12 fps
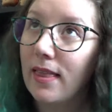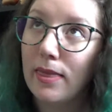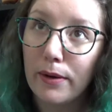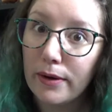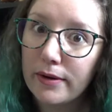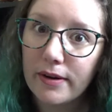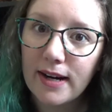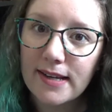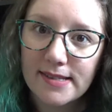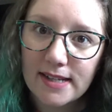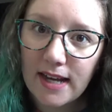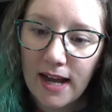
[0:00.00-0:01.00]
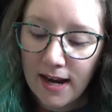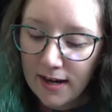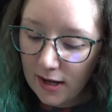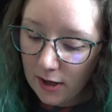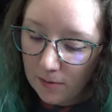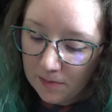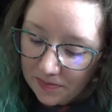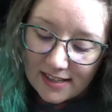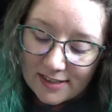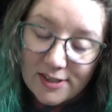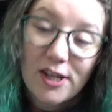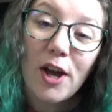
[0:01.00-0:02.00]
They're crazy, I know.
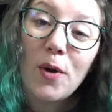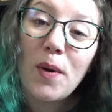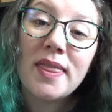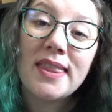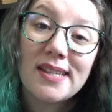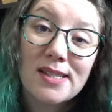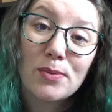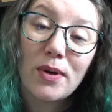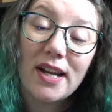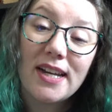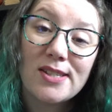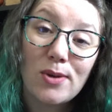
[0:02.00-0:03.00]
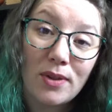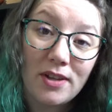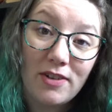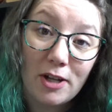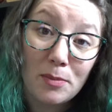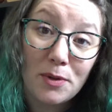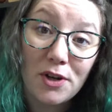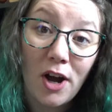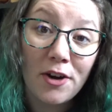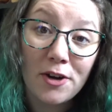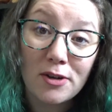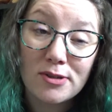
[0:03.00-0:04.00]
So this one is only available in
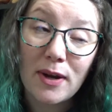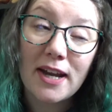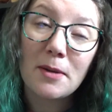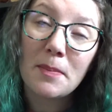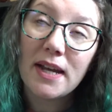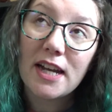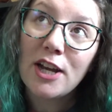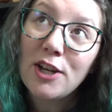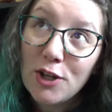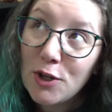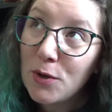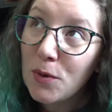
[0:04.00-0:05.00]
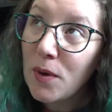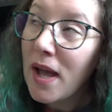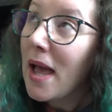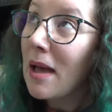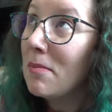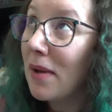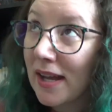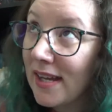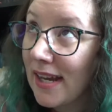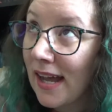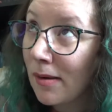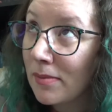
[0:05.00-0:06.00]
audio, so I had to pick a new
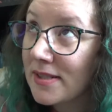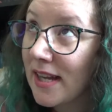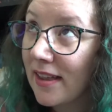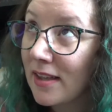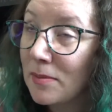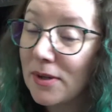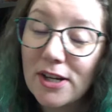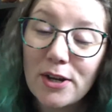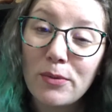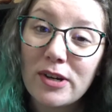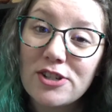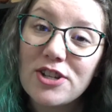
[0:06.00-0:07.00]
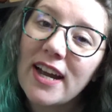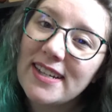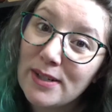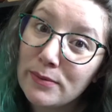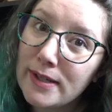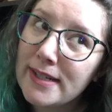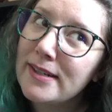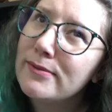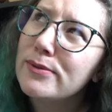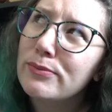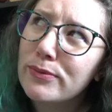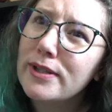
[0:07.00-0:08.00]
Becky Albertalli book, which I did read and it
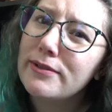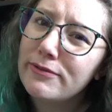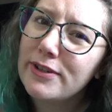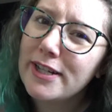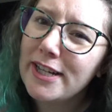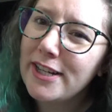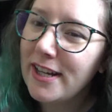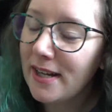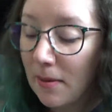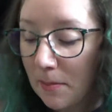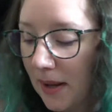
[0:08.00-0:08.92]
was really freaking good.